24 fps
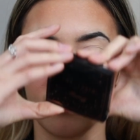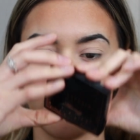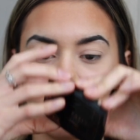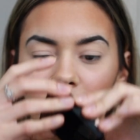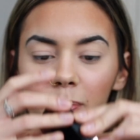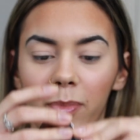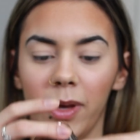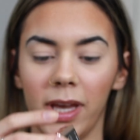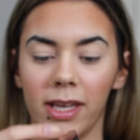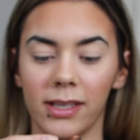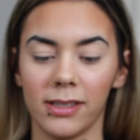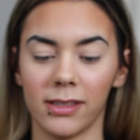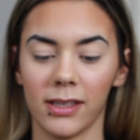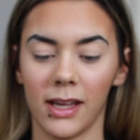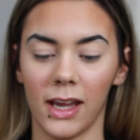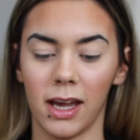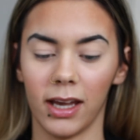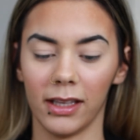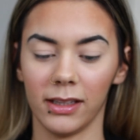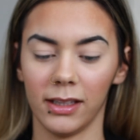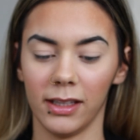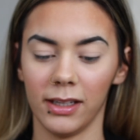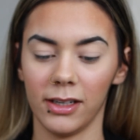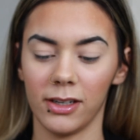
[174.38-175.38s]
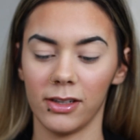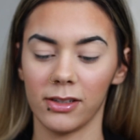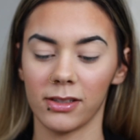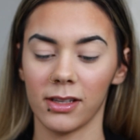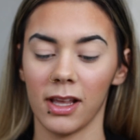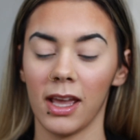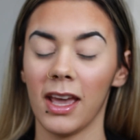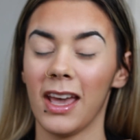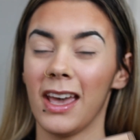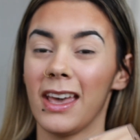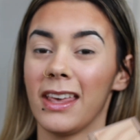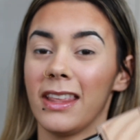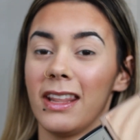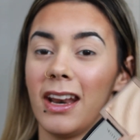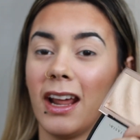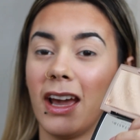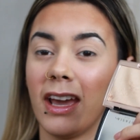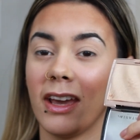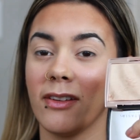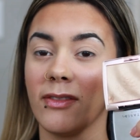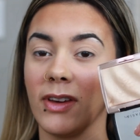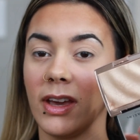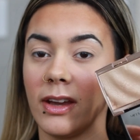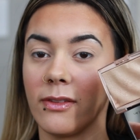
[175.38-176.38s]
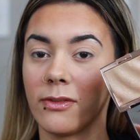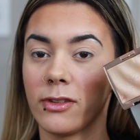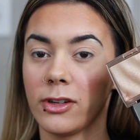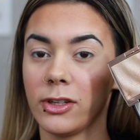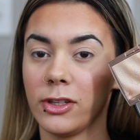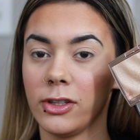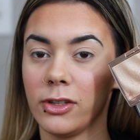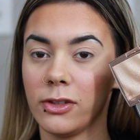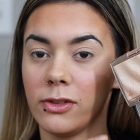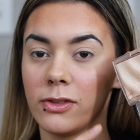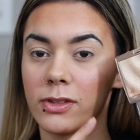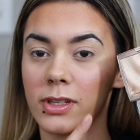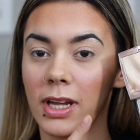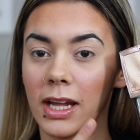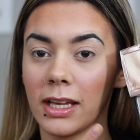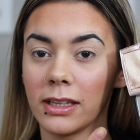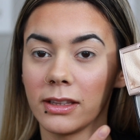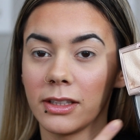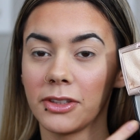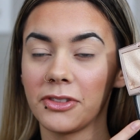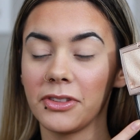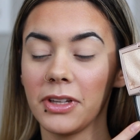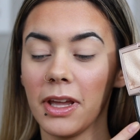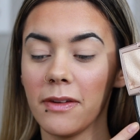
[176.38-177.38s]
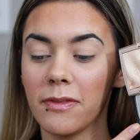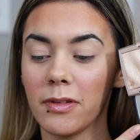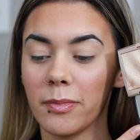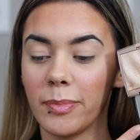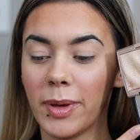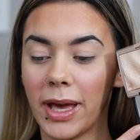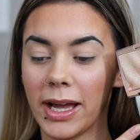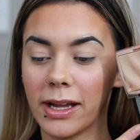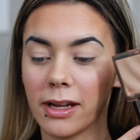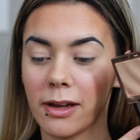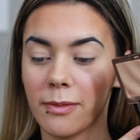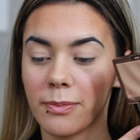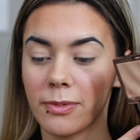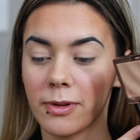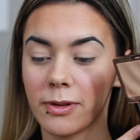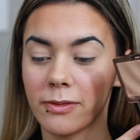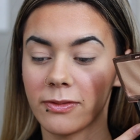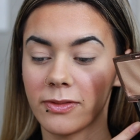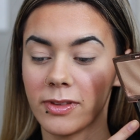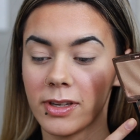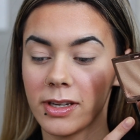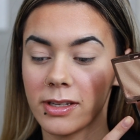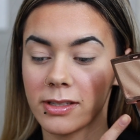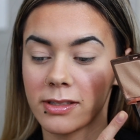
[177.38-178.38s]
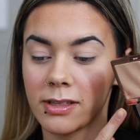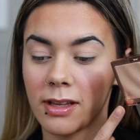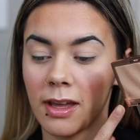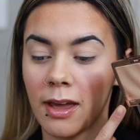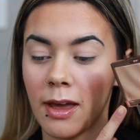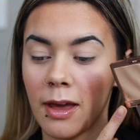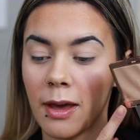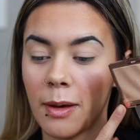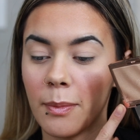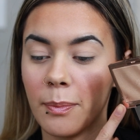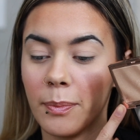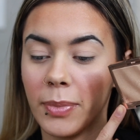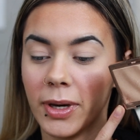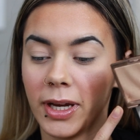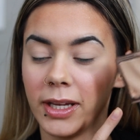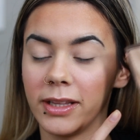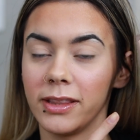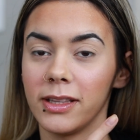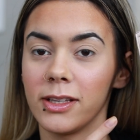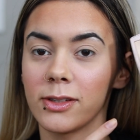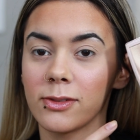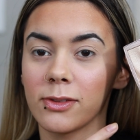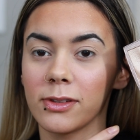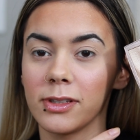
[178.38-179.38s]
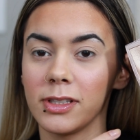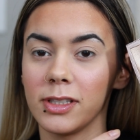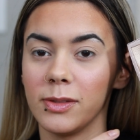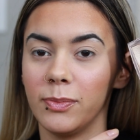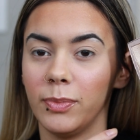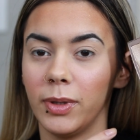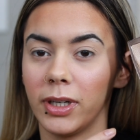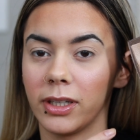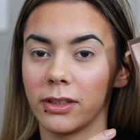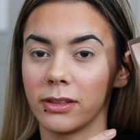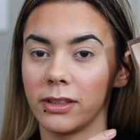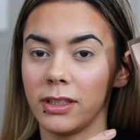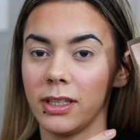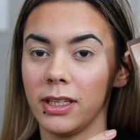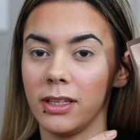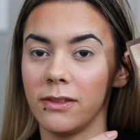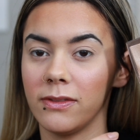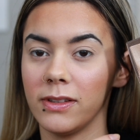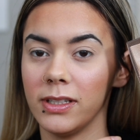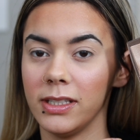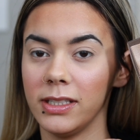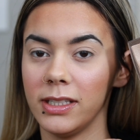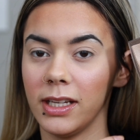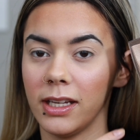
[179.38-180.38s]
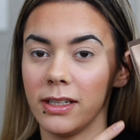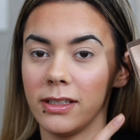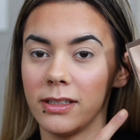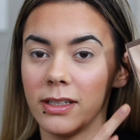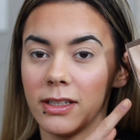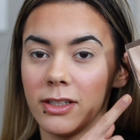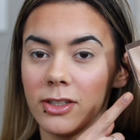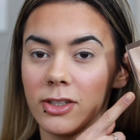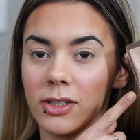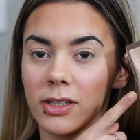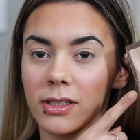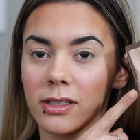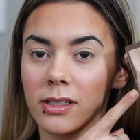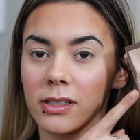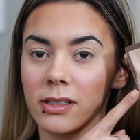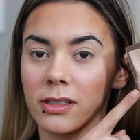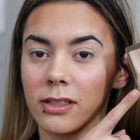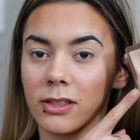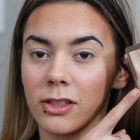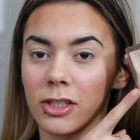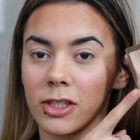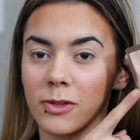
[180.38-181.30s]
the best highlighters that I have ever used. I literally have a backup of this, but this one is barely even dented. Just this little